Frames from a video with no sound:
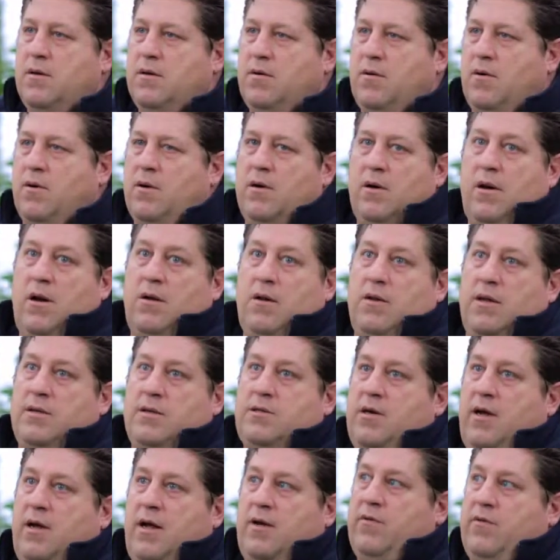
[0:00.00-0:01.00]
or
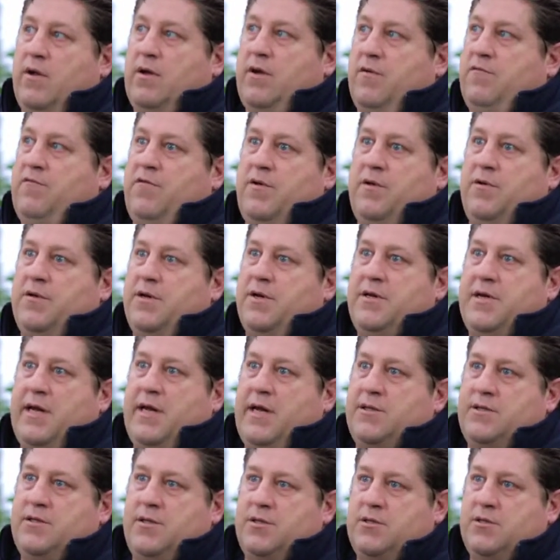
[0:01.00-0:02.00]
unless you have like a field of
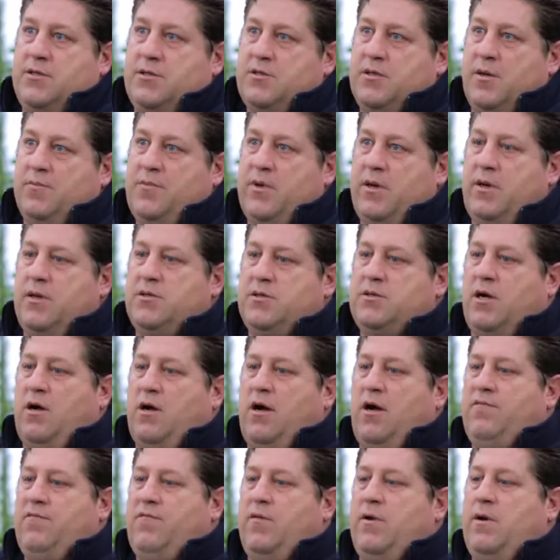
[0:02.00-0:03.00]
daisies or something. It's
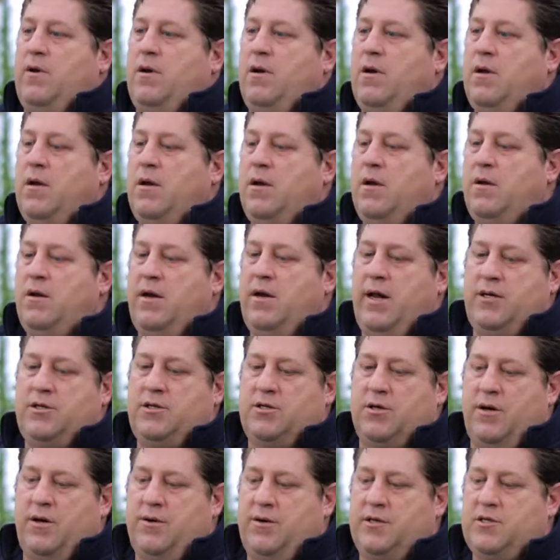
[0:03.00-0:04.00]
often,
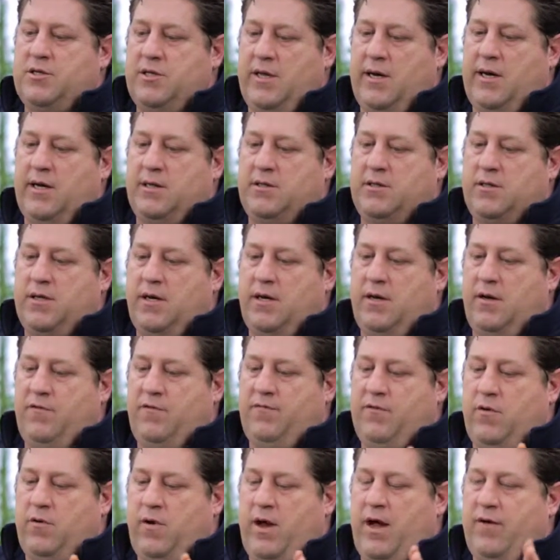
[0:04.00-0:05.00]
nature understands that
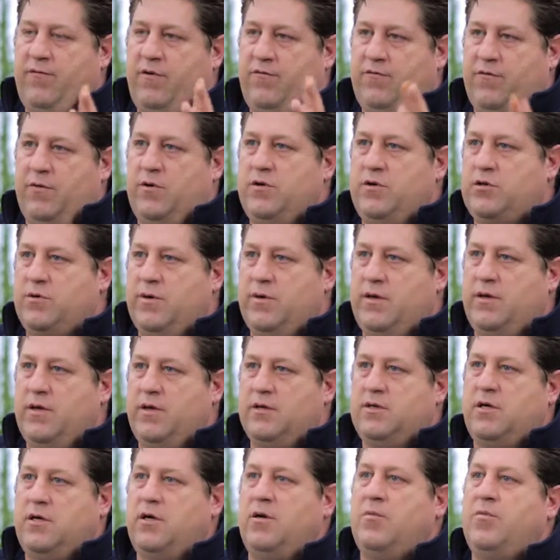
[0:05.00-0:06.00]
if you have a fruit tree
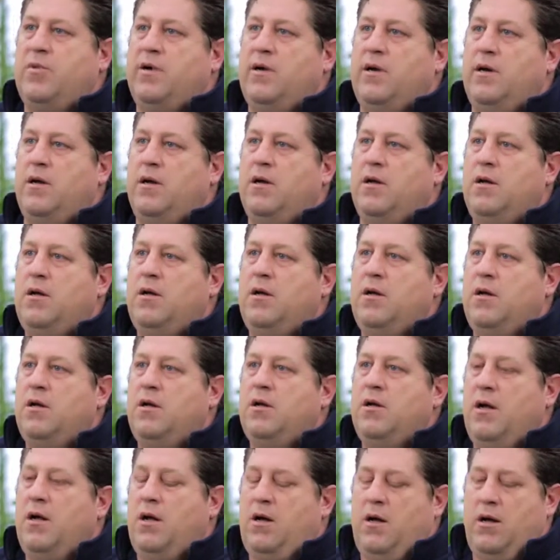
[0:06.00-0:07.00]
that's going to bring
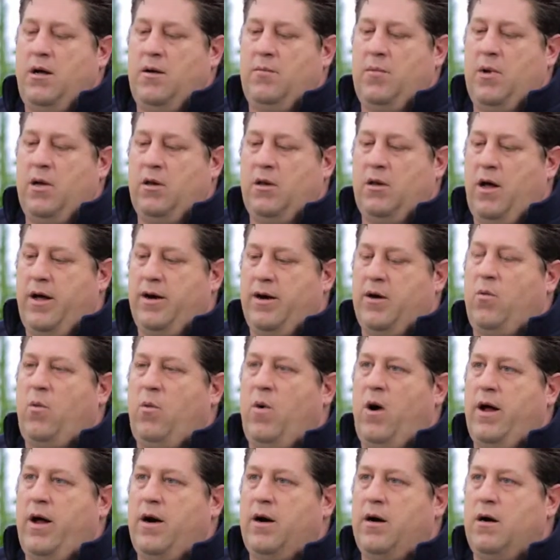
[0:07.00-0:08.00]
a lot of
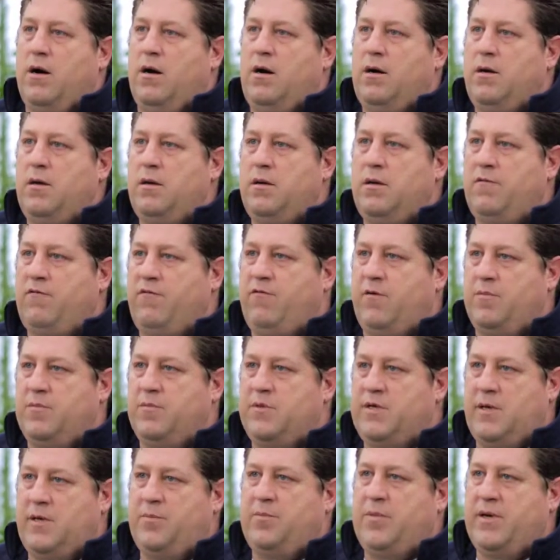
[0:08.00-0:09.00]
water
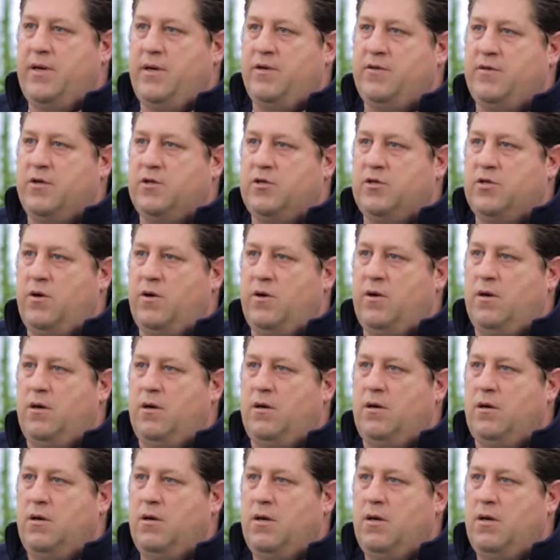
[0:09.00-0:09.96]
from deep beneath the soil,